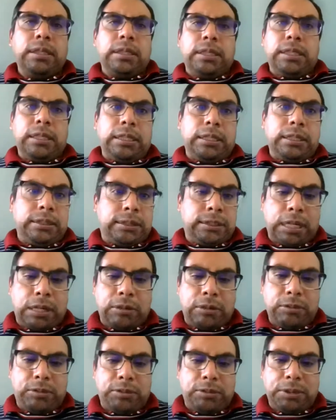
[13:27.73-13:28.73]
It
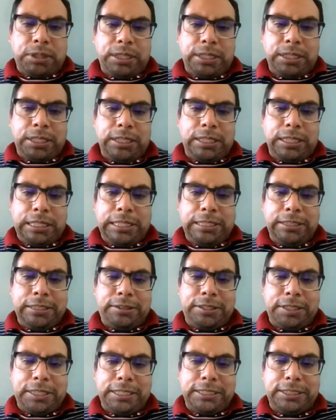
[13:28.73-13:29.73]
sounds really
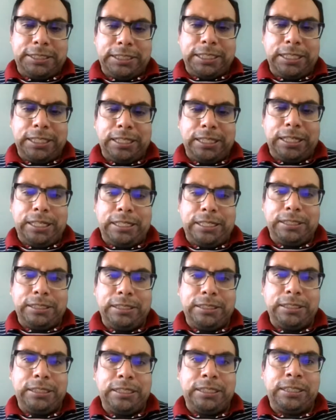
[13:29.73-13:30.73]
interesting
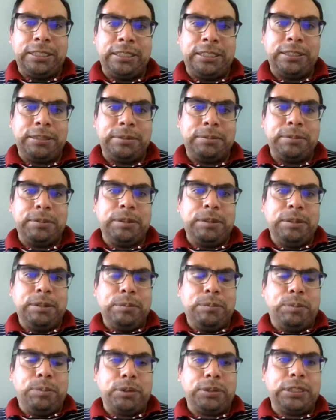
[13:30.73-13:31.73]
and
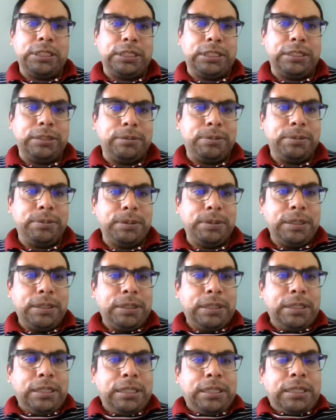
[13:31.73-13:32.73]
positive.
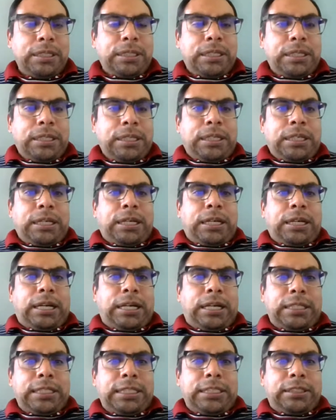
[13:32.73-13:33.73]

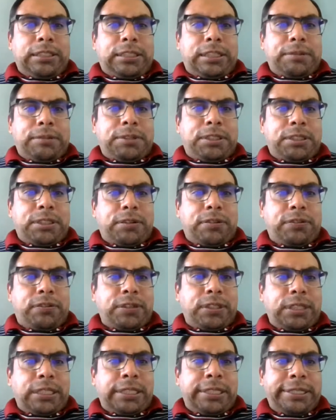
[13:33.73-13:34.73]
And in terms
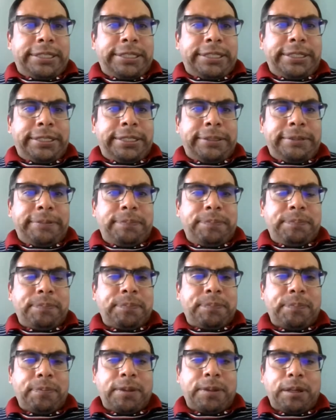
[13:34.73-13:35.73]
of,
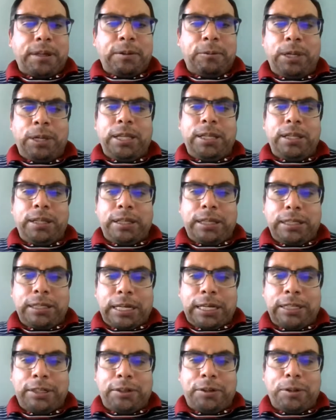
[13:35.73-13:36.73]
well,
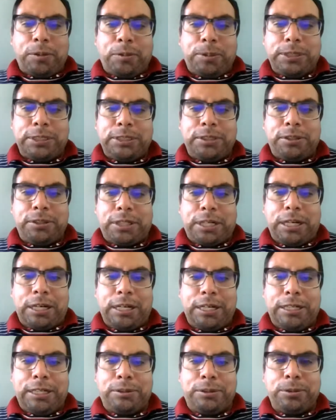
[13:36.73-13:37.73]
another question
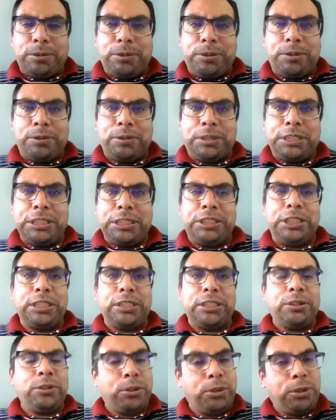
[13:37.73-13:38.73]
related to your
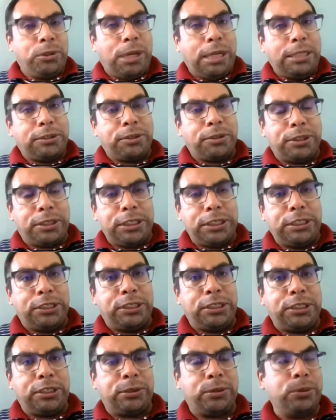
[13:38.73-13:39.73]
teaching. Do you also
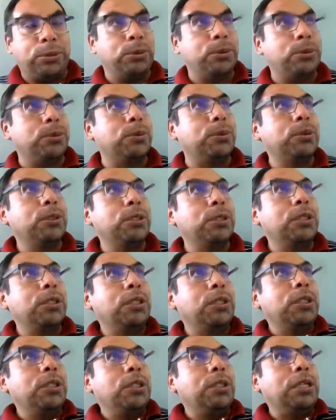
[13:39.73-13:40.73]
teach to
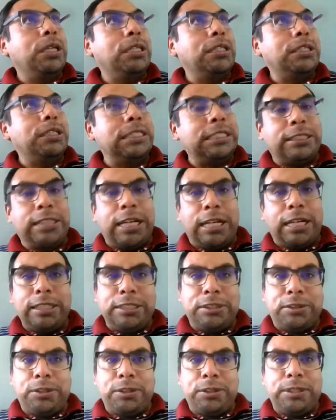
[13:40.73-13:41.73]
design
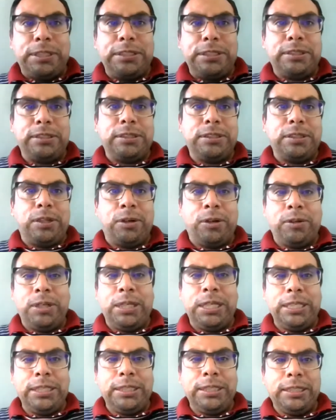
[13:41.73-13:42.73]
students
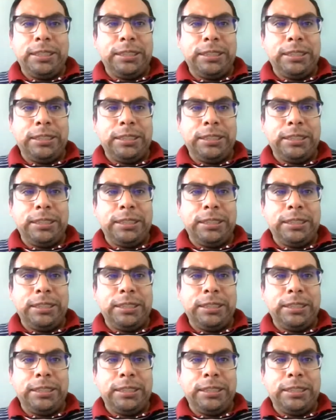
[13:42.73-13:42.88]
only?